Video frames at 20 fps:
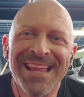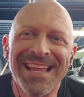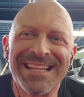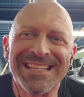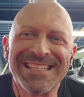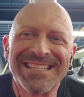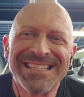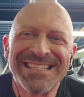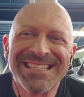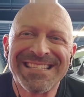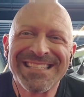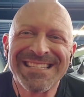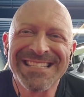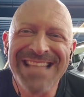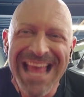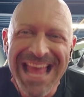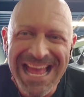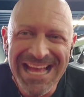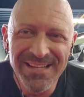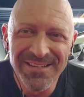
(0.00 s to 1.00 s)
It's
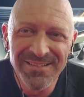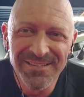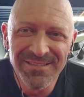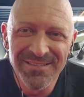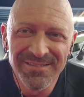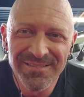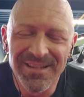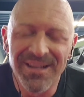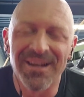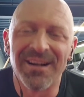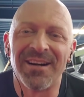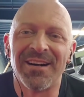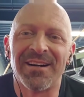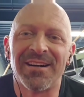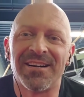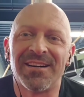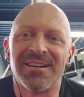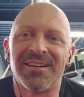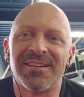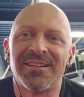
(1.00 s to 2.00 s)
sad.
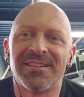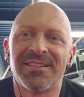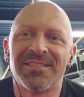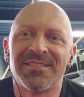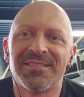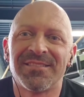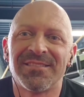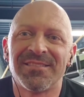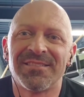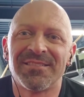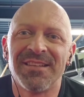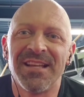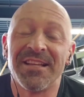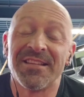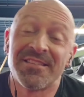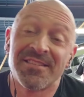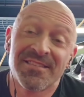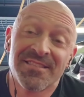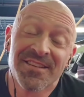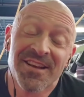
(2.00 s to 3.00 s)
Uh,
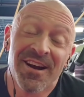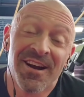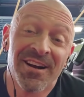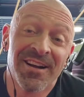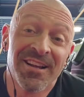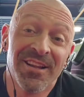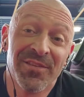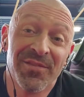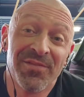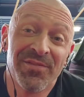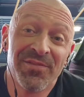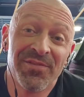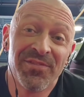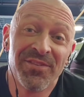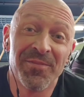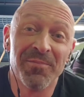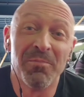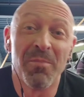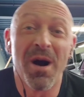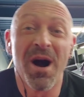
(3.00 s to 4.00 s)
it's kind of
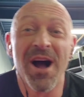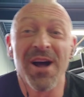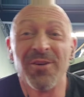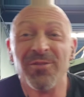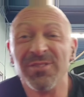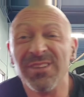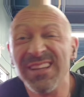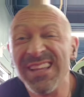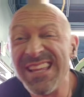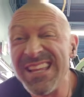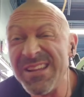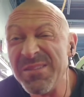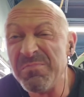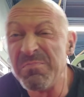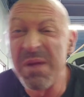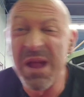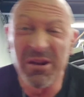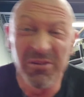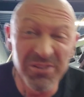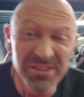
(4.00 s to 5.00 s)
mildly
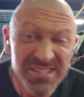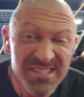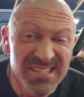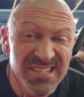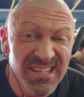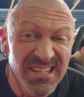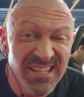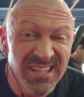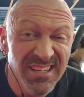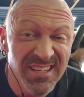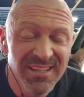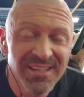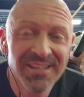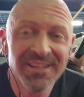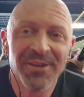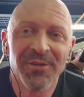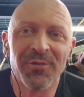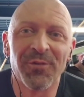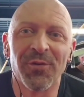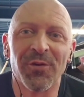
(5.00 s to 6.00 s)
embarrassing
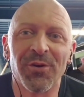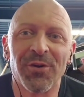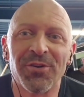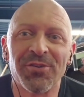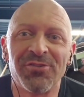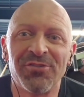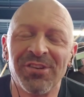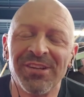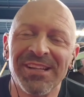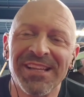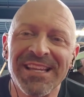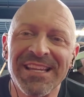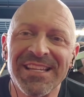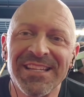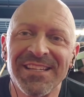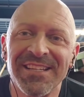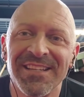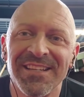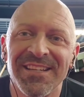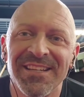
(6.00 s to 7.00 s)
for
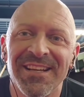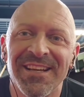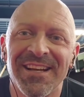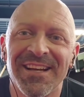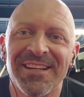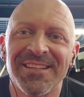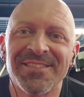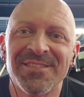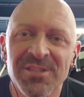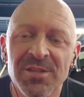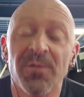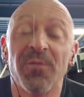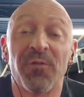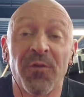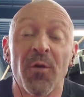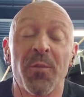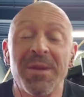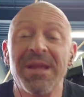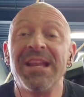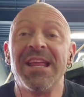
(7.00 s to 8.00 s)
Jillian. To,
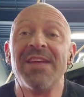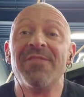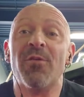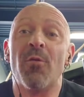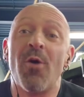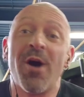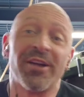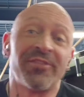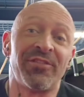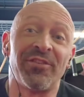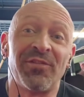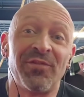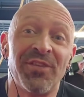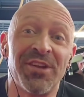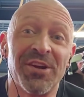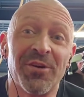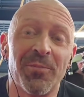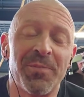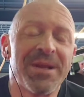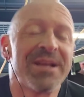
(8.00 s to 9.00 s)
for me to even watch this
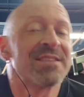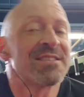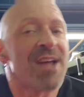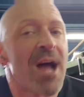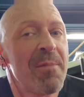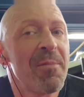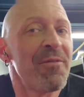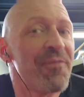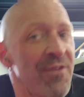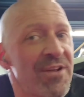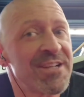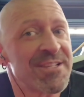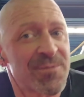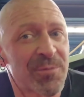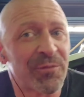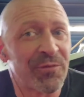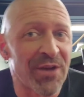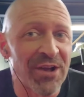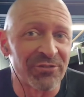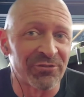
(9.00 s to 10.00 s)
video, because I'm a fitness
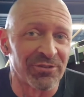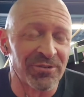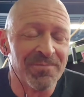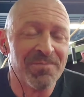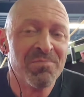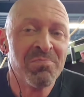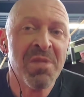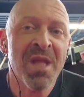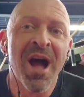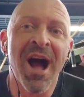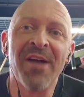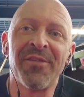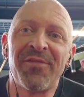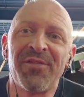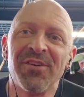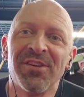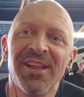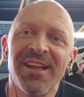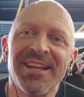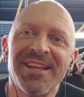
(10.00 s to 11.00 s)
professional. I
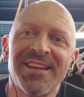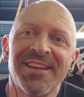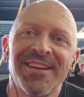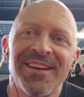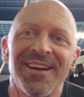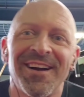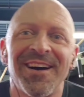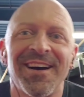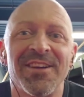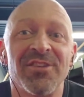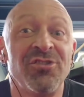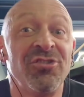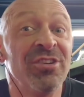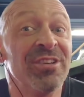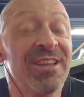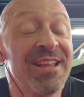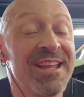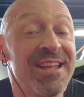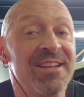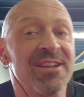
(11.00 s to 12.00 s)
feel like uh,
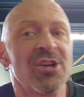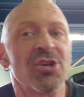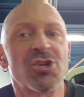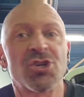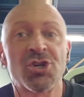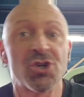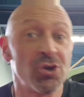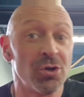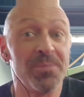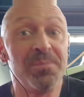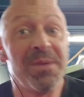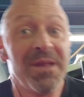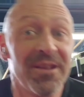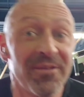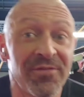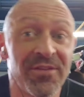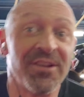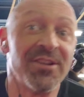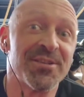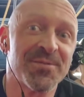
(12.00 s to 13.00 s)
Jillian should be
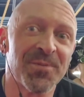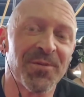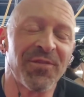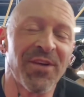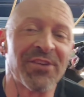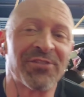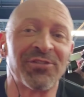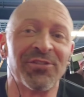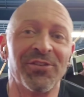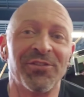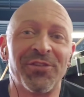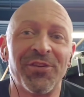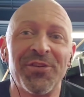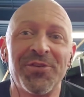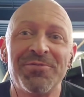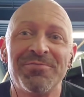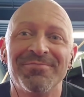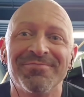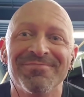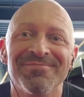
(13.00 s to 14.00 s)
a fitness professional
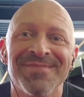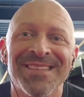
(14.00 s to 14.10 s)
too.